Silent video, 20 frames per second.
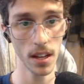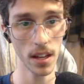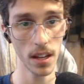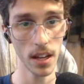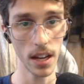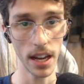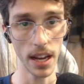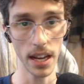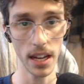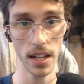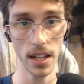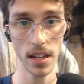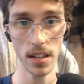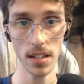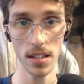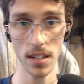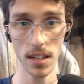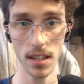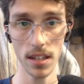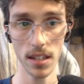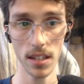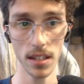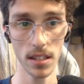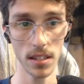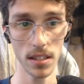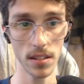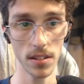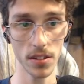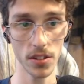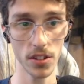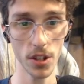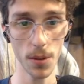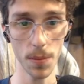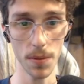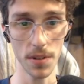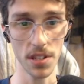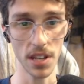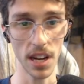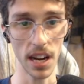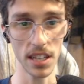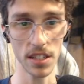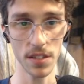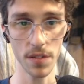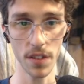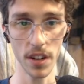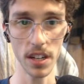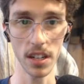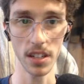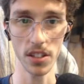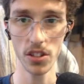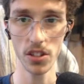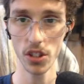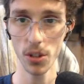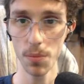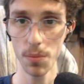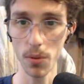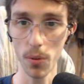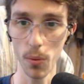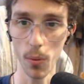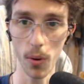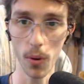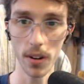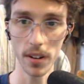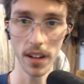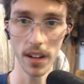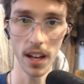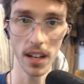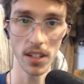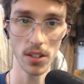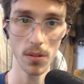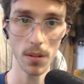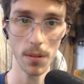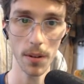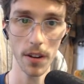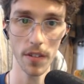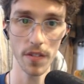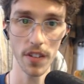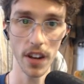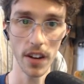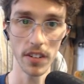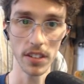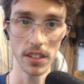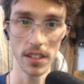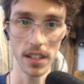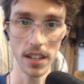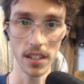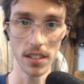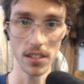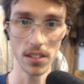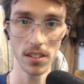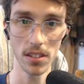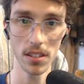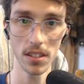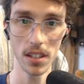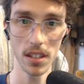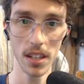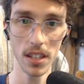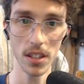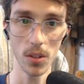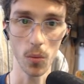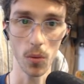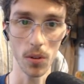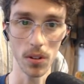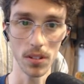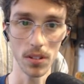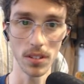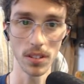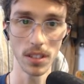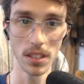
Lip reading: It is super satisfying, super rewarding. It's one of my favorite things in the world.